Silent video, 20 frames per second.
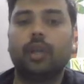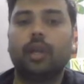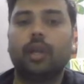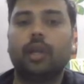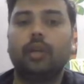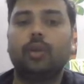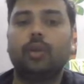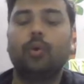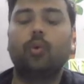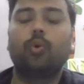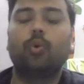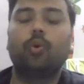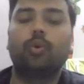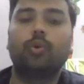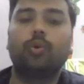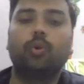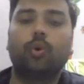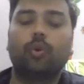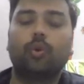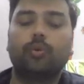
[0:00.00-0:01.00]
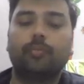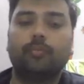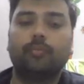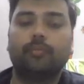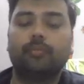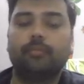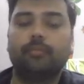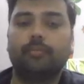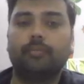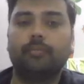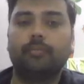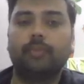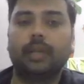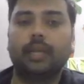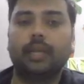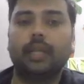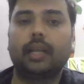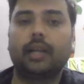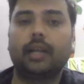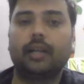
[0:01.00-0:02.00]
A node
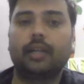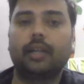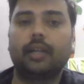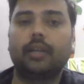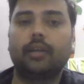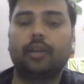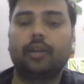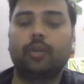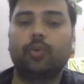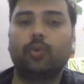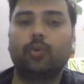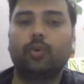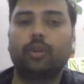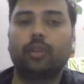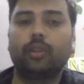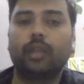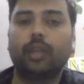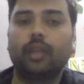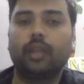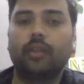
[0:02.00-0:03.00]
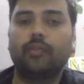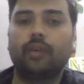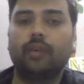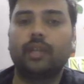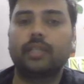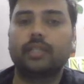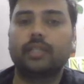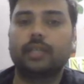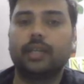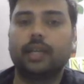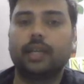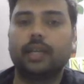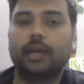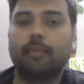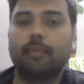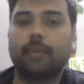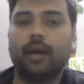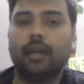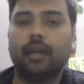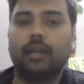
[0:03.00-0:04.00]
mainly contain the two things. One is a
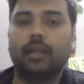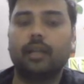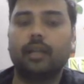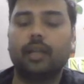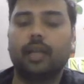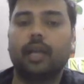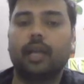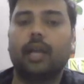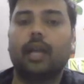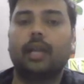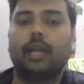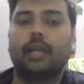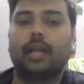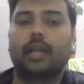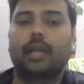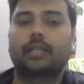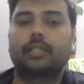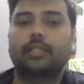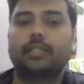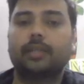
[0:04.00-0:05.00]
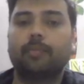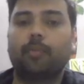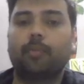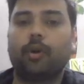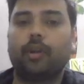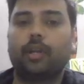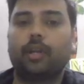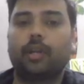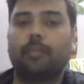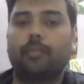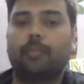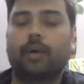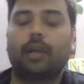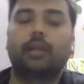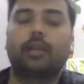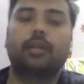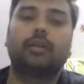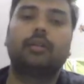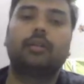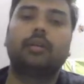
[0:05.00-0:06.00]
data part and next is a pointer
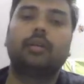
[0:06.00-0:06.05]
part.